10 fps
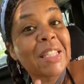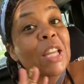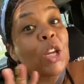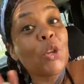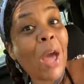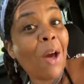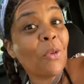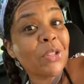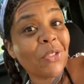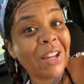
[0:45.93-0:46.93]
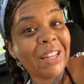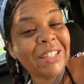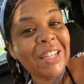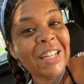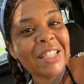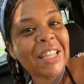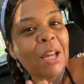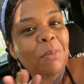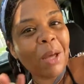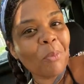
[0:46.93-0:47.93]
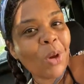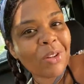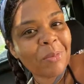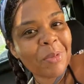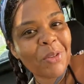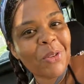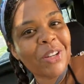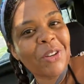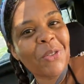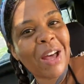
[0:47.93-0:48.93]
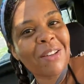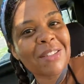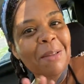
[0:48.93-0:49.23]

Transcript: It's like a new house, right? It's like I'm welcoming you in a new house.